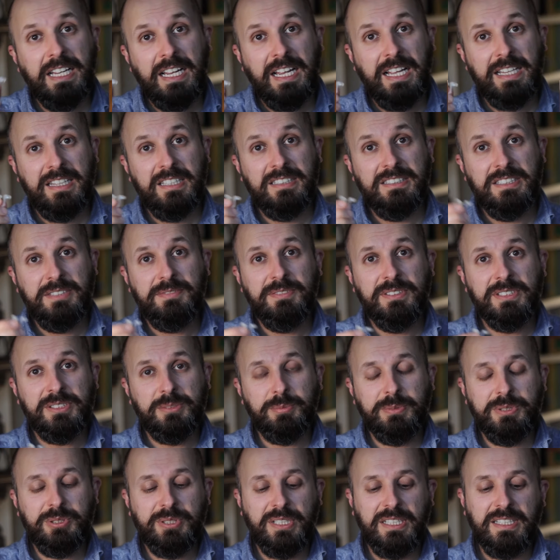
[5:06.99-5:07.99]
And the difference
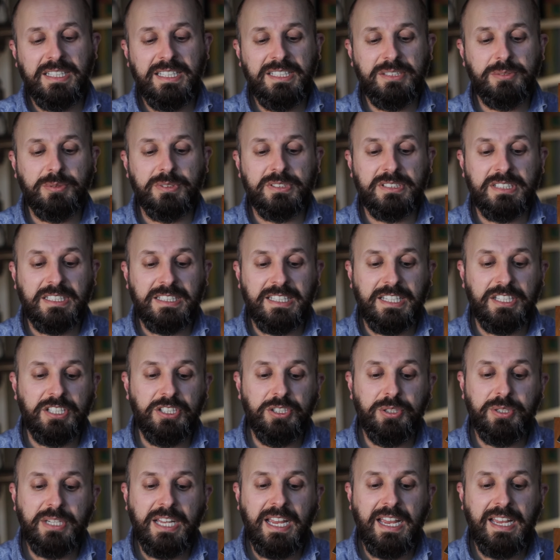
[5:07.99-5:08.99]
between these ones is that
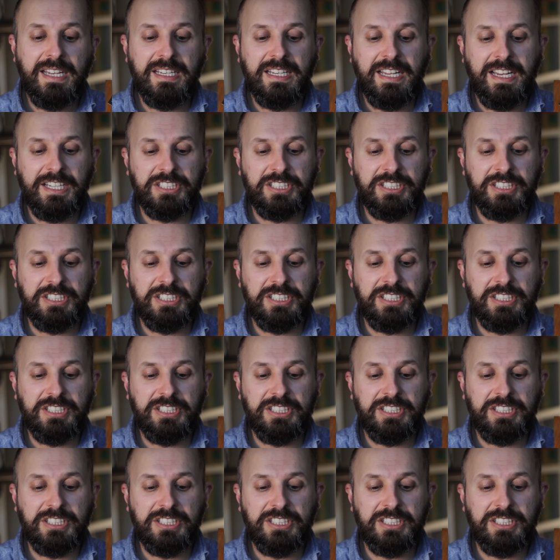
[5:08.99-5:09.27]
you can